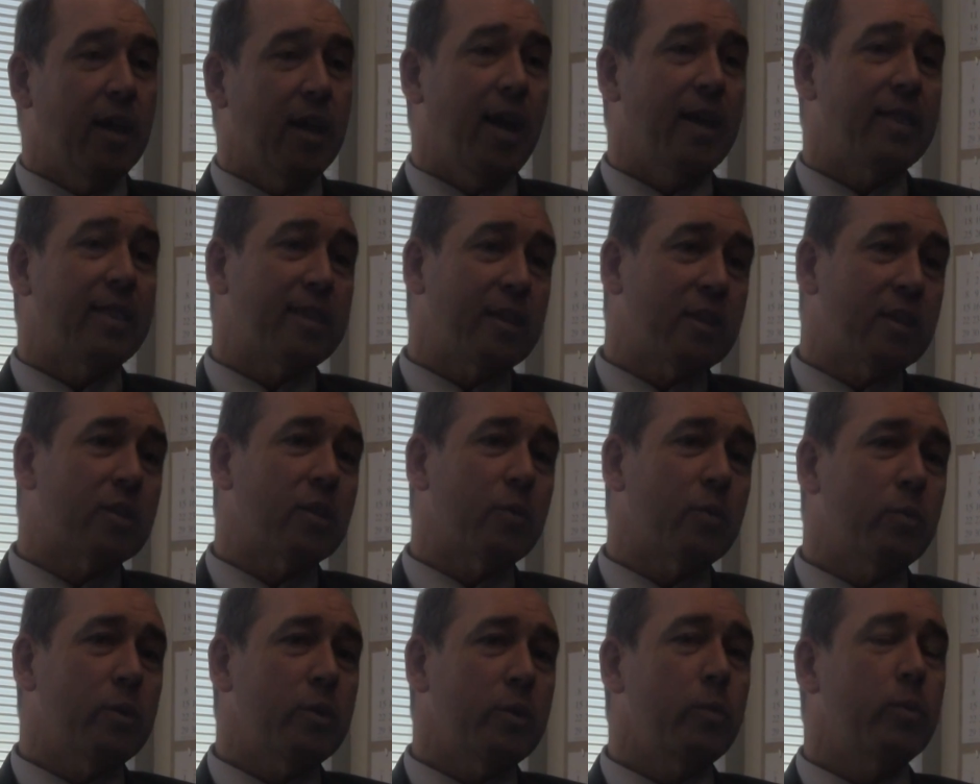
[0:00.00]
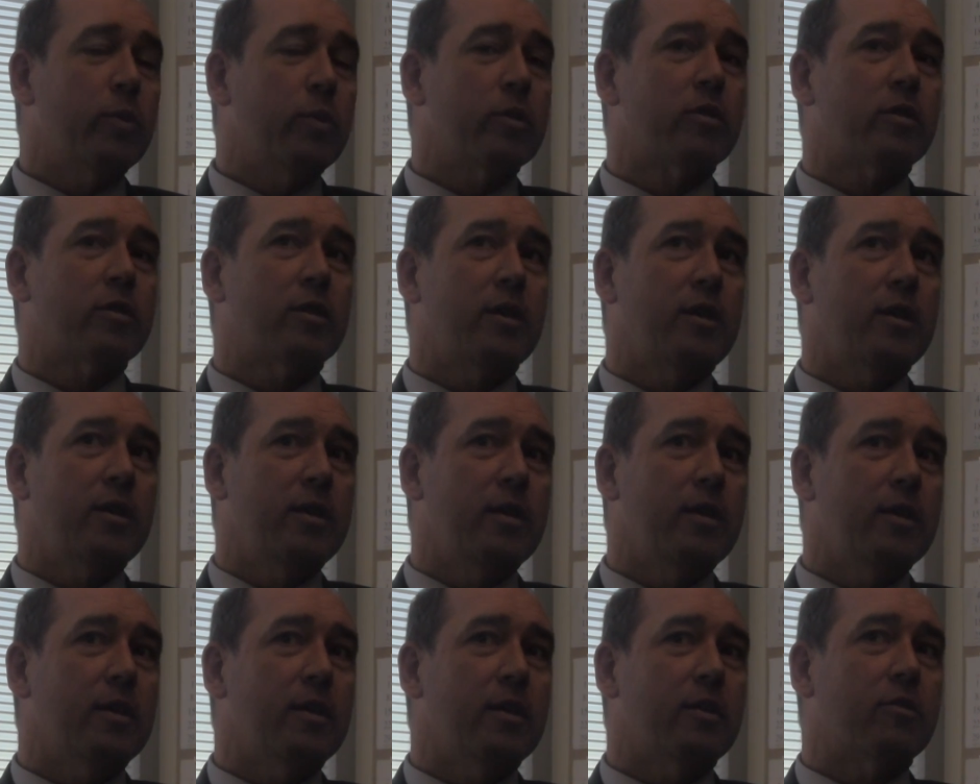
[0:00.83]
I think that we will
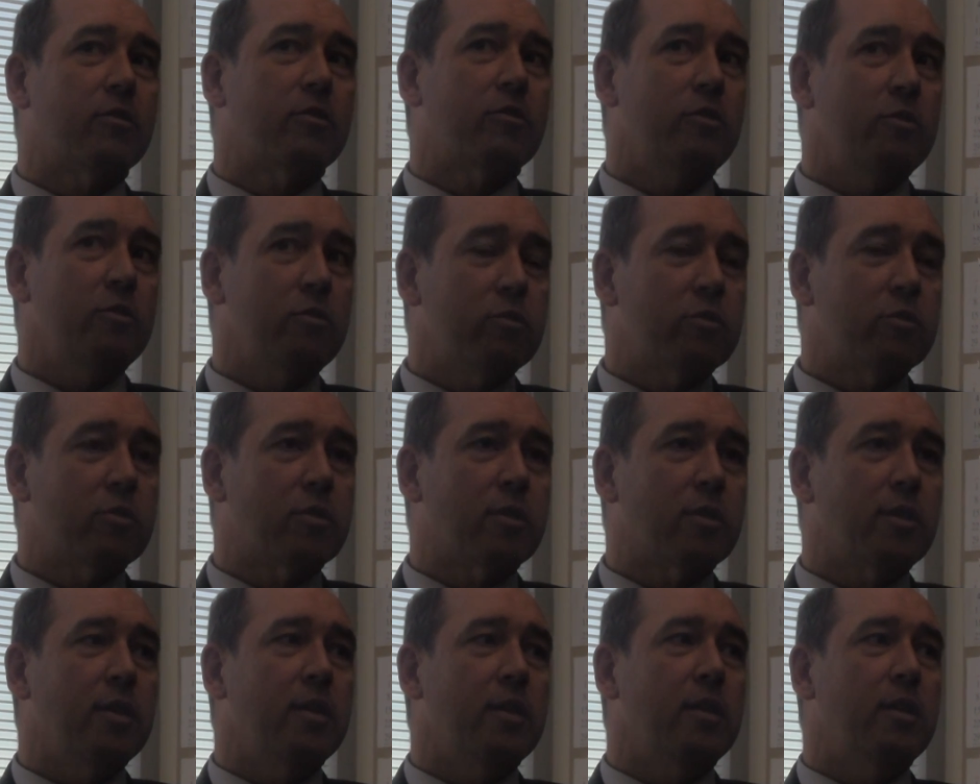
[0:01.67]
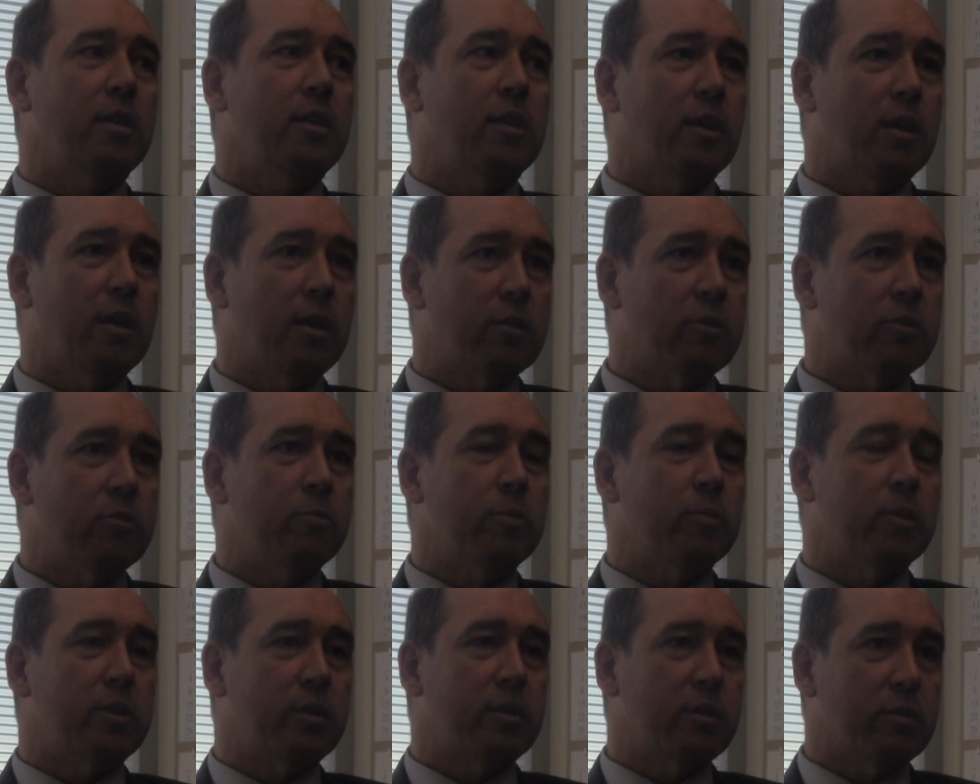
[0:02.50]
see its use in other
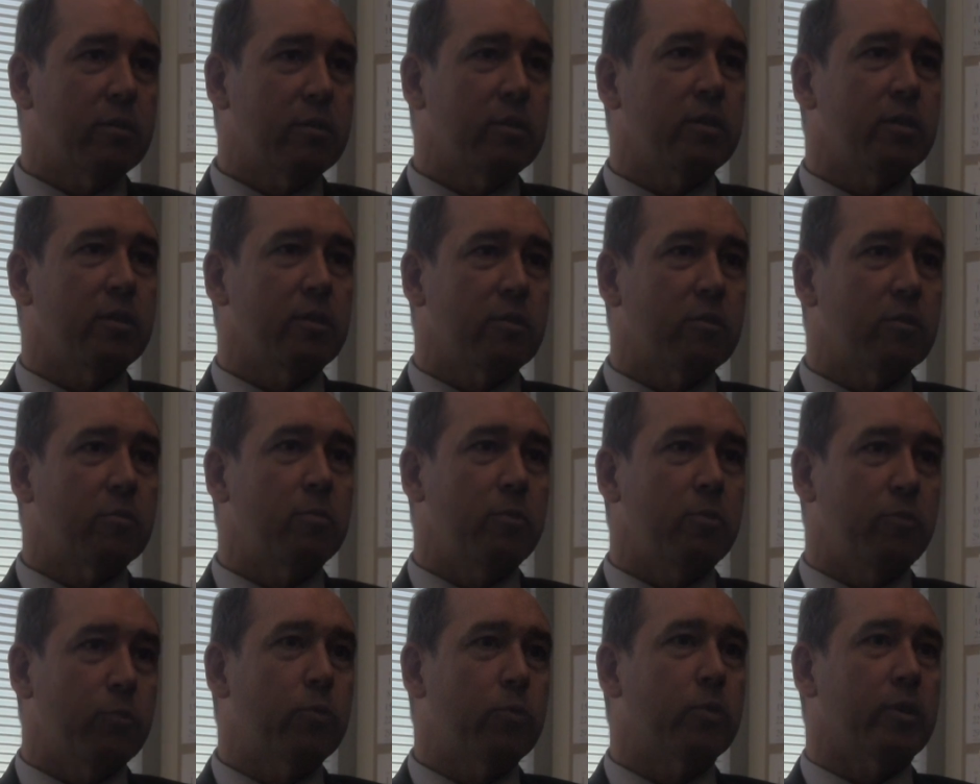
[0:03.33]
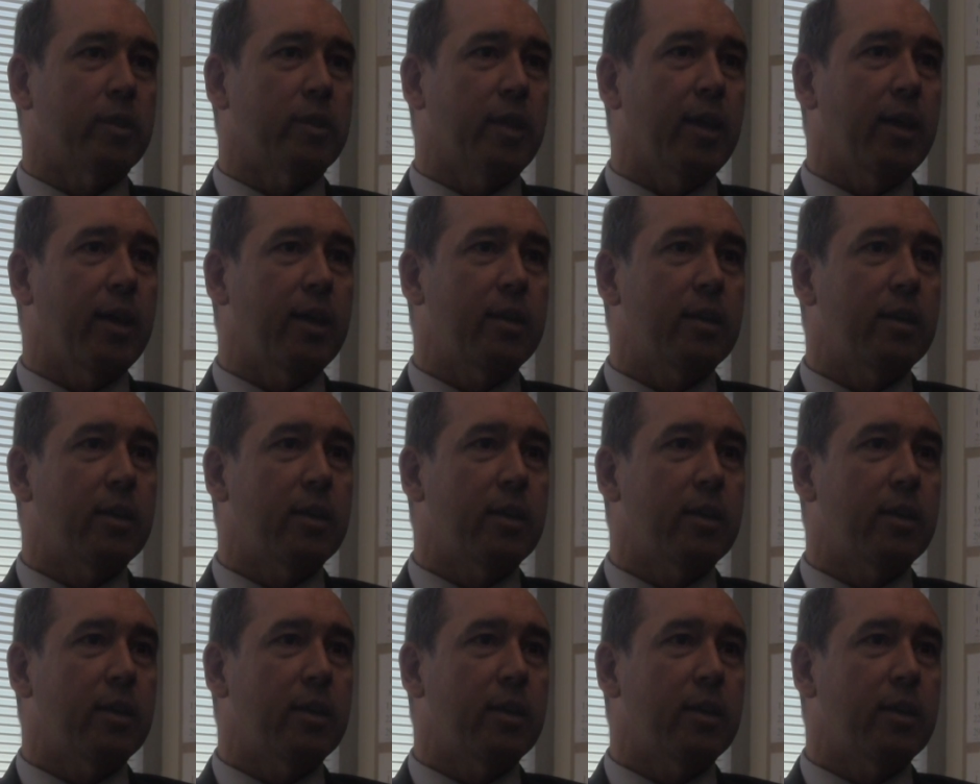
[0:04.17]
materials before that,